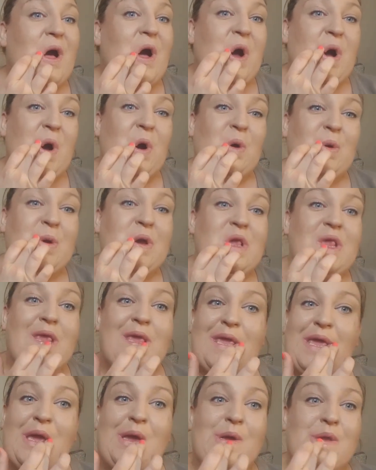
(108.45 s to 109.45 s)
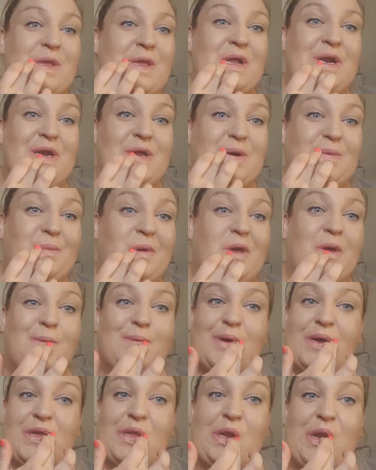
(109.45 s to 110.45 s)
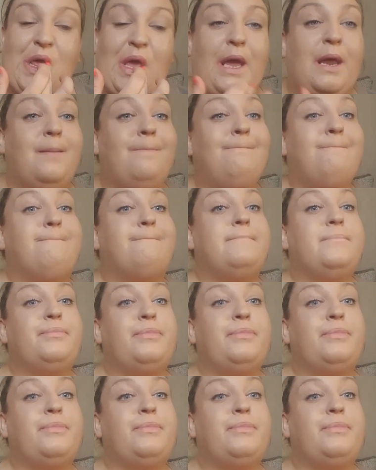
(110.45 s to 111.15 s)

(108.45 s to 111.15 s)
I always use a little bit of Vaseline,